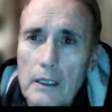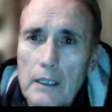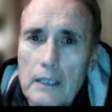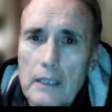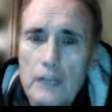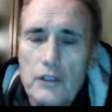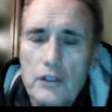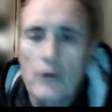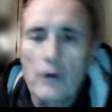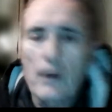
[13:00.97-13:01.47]

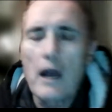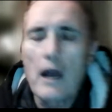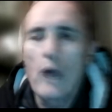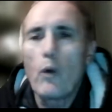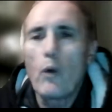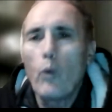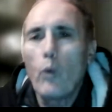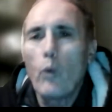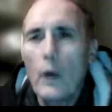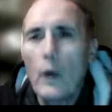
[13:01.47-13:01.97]
So now
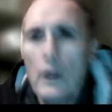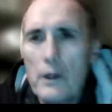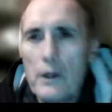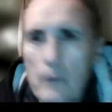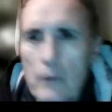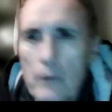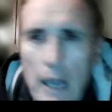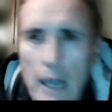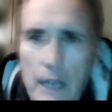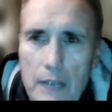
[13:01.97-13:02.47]
what are you
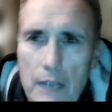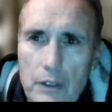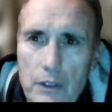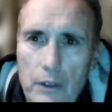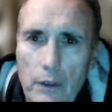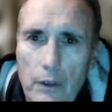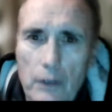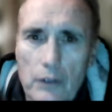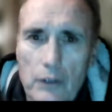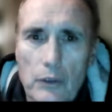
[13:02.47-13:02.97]
guys
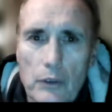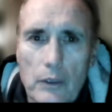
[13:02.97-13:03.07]
going to do?